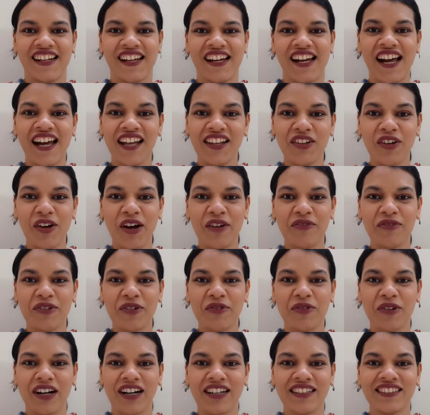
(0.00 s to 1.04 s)
Hello
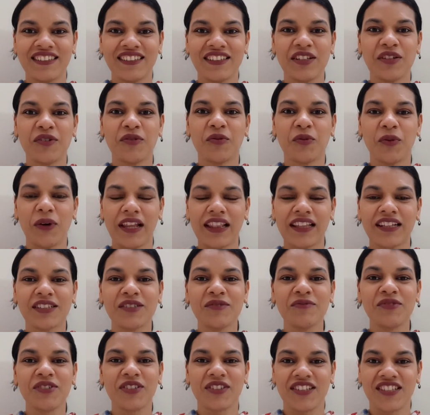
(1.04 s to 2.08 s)
everyone,
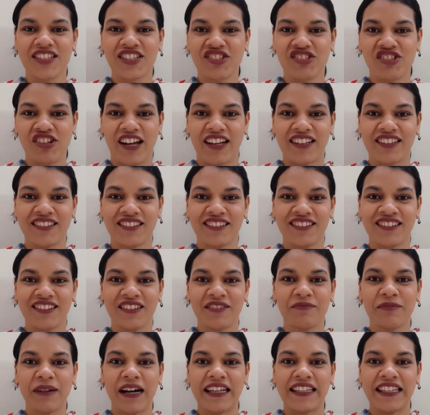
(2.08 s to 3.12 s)
welcome to this channel.
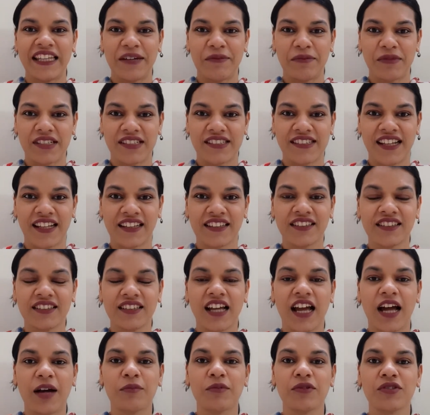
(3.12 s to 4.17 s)
My name is Talat.
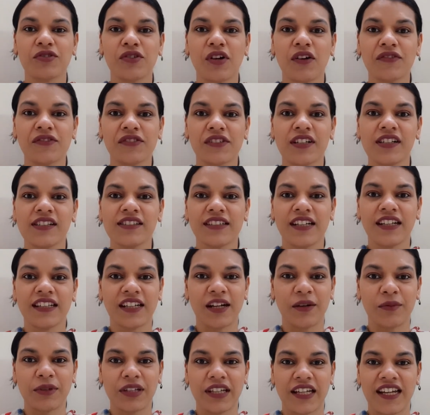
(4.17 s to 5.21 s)
I'm a soft skills and
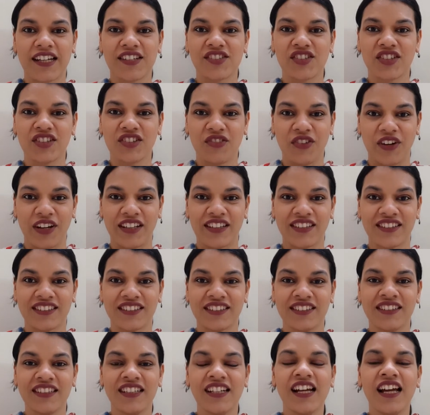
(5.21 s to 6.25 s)
communication trainer.
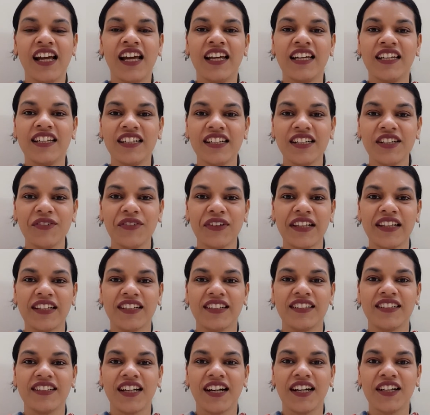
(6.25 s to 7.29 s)
Here we
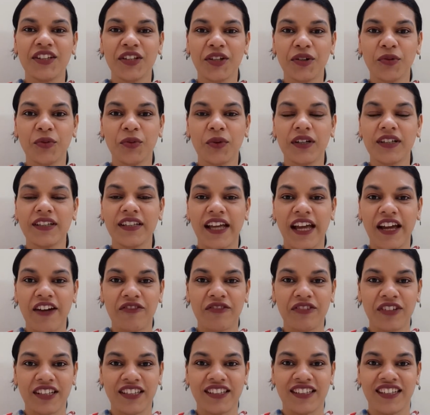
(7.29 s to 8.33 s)
learn a new word
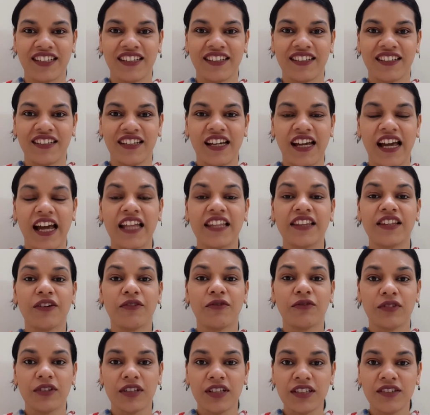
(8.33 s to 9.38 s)
every day, and the
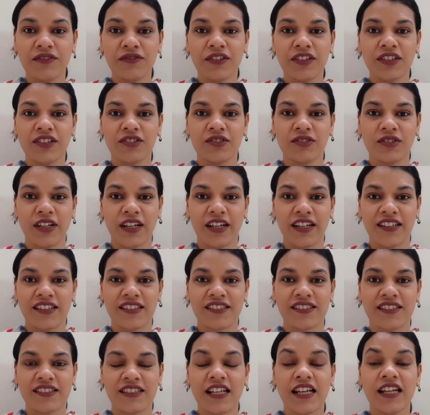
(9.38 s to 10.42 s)
word for today
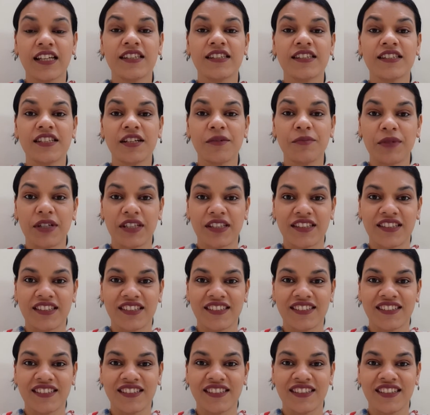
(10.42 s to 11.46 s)
is timid.
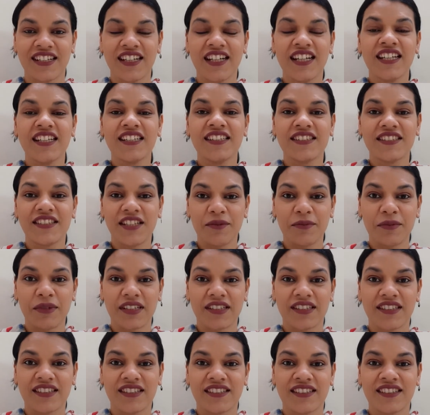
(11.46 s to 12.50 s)

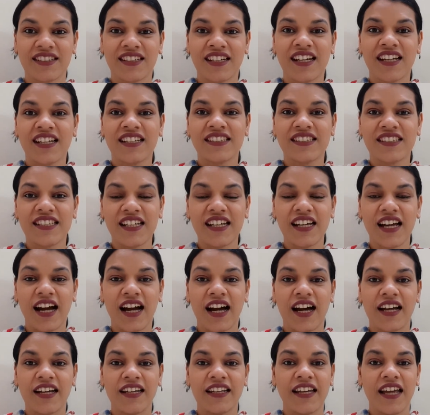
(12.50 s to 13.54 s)
Timid,
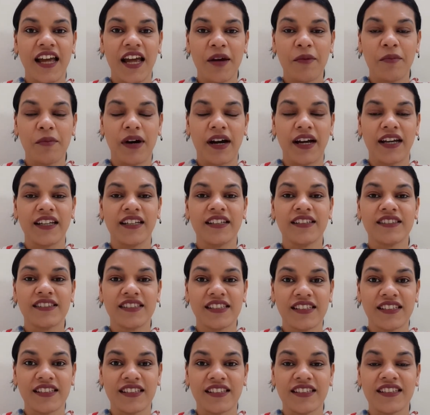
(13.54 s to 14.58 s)

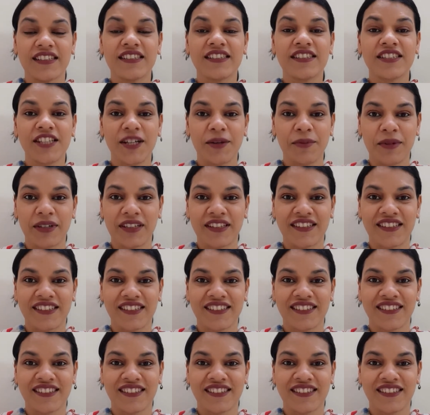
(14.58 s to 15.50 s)
T-I-M-I-D, timid.